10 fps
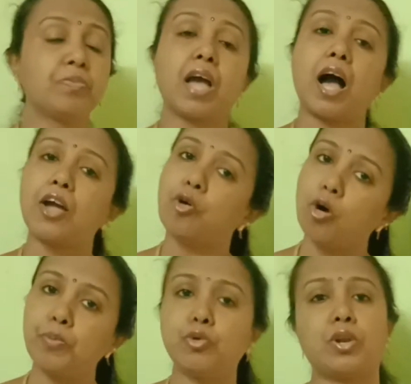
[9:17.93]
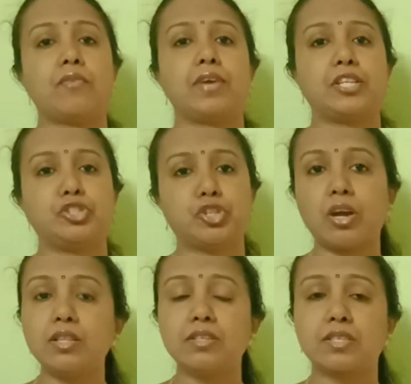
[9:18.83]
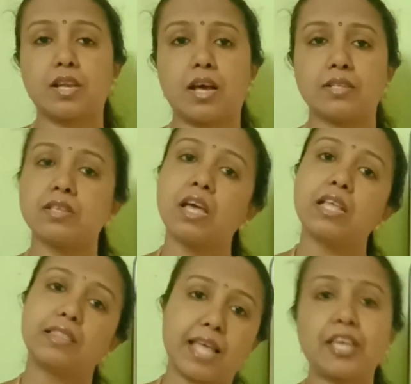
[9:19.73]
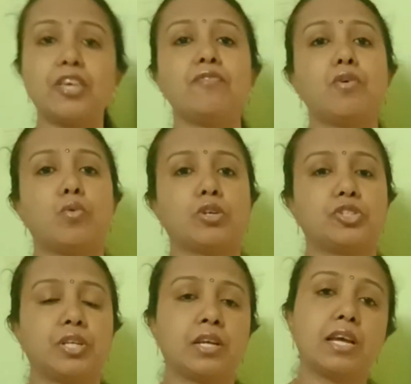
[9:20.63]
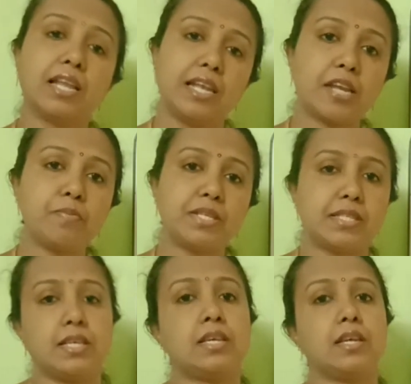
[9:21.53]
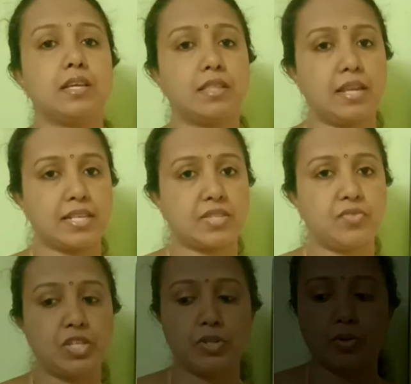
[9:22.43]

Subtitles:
I hope you would have enjoyed this class. Thank you for watching. Let me see you in the next video.